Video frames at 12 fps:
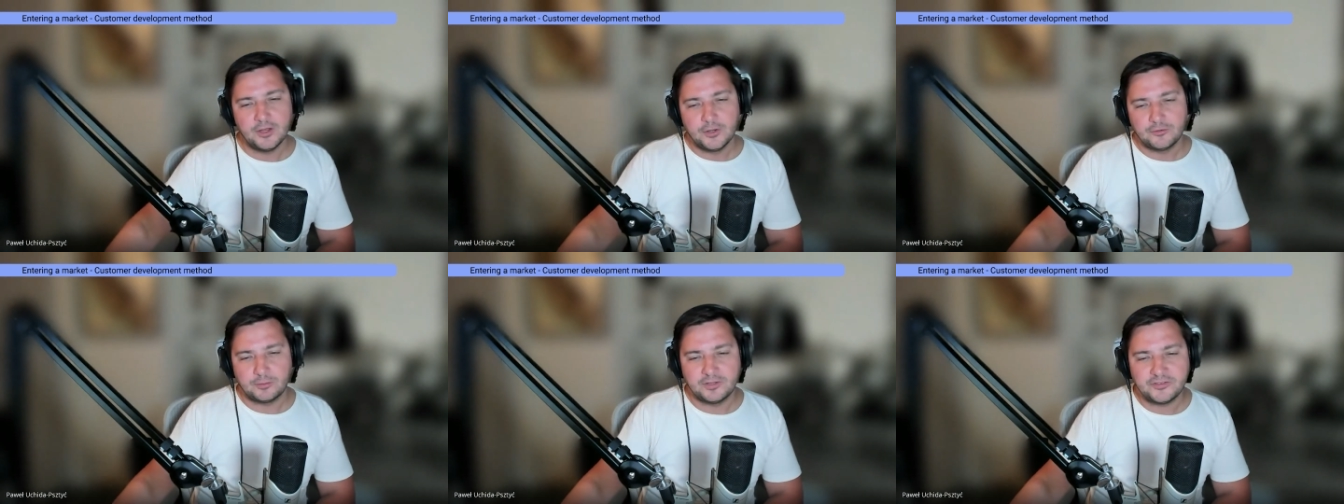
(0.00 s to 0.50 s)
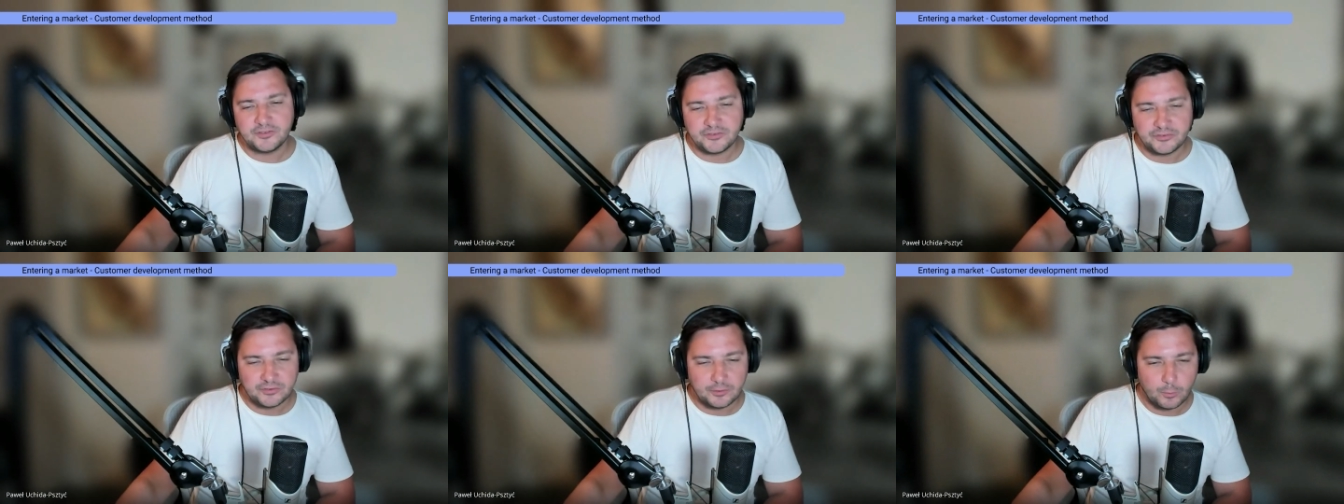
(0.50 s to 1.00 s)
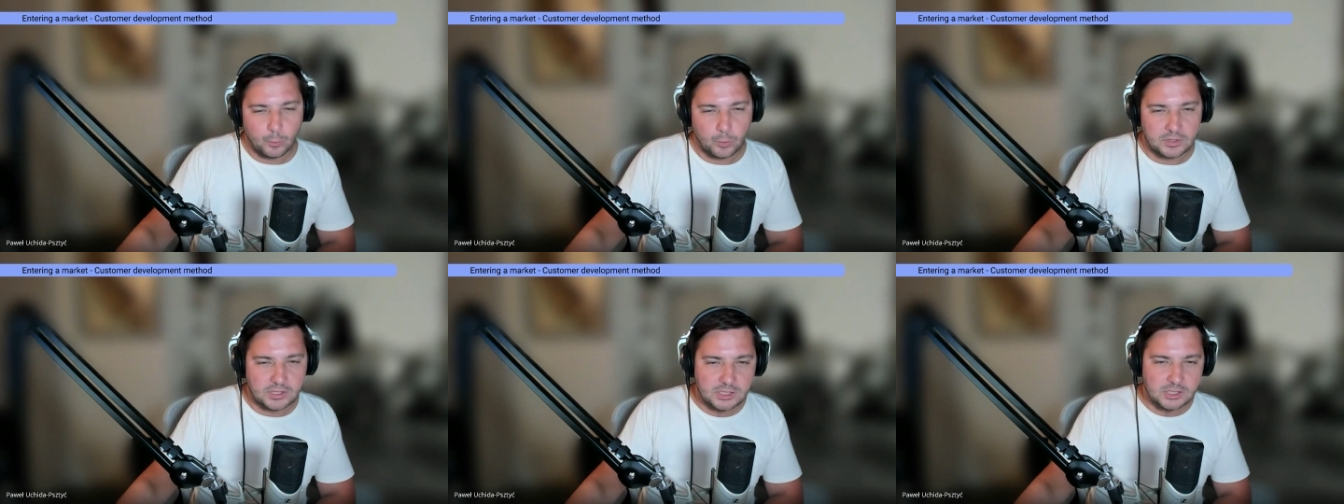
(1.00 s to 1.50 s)
So this is
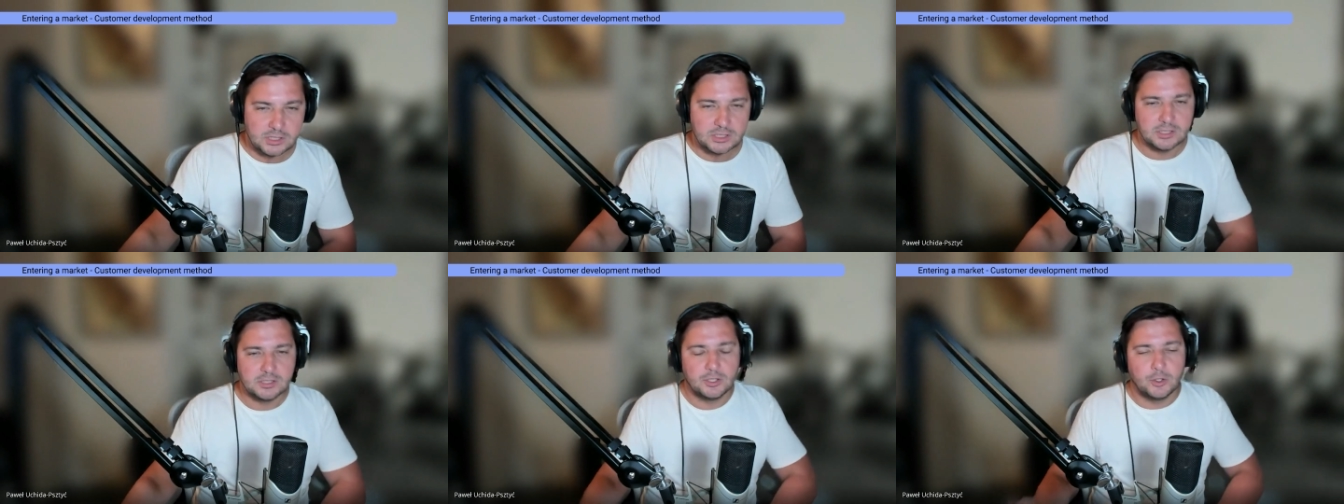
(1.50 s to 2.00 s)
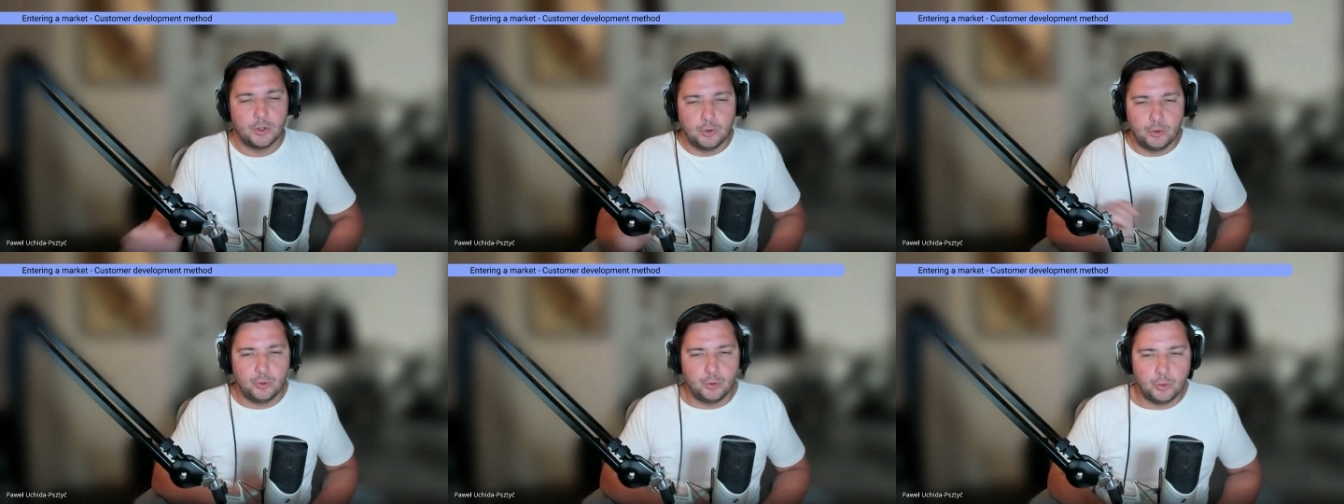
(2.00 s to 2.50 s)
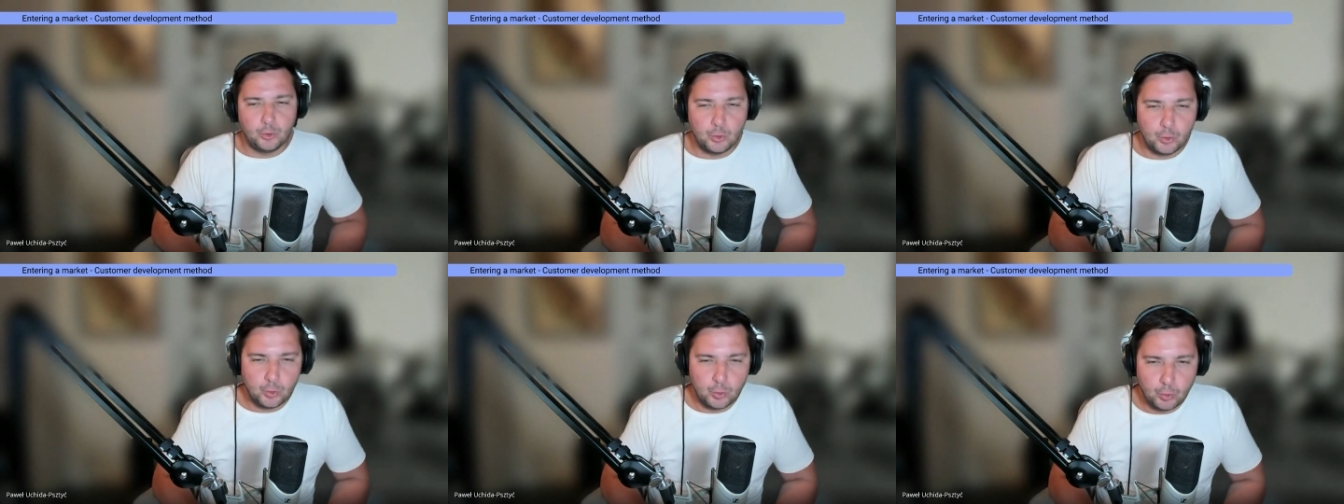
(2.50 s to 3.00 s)
where
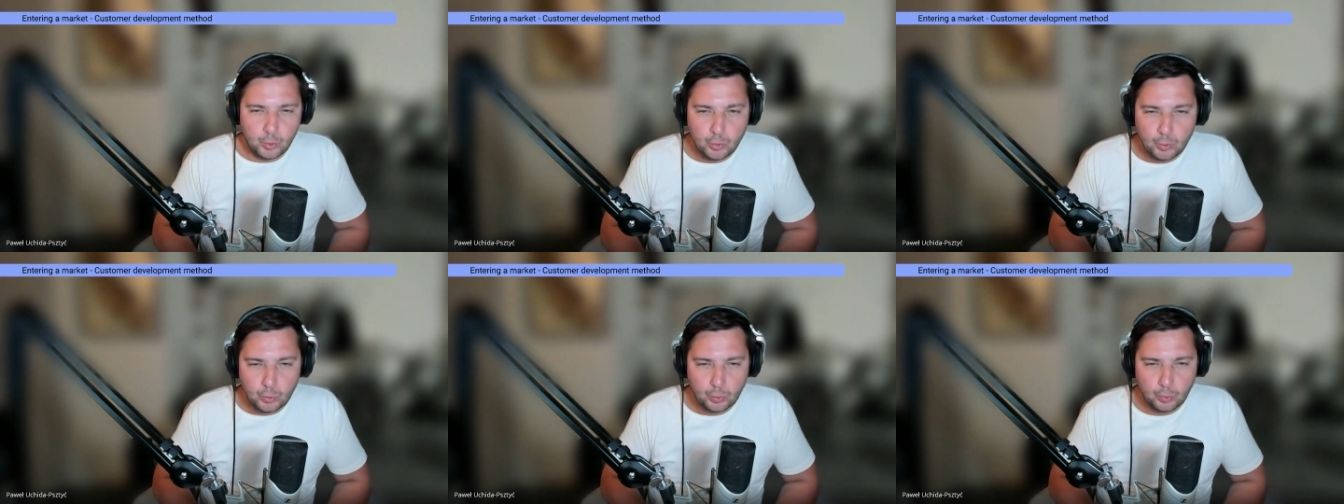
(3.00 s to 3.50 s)
you